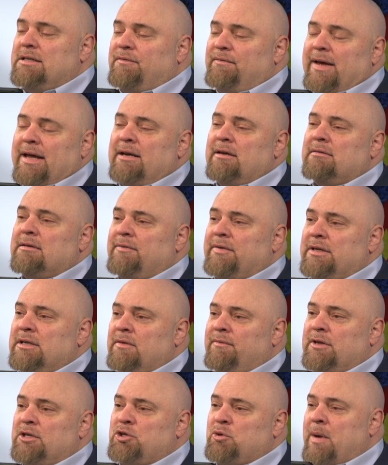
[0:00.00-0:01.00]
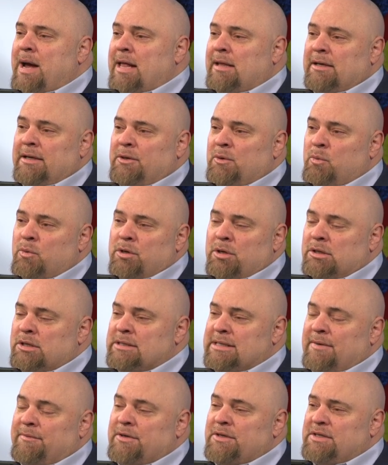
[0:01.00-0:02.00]
defender of individuality the world
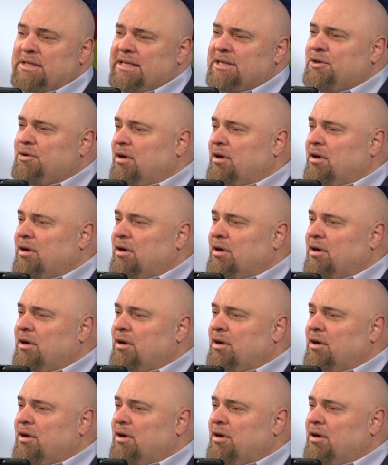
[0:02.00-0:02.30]
has ever seen.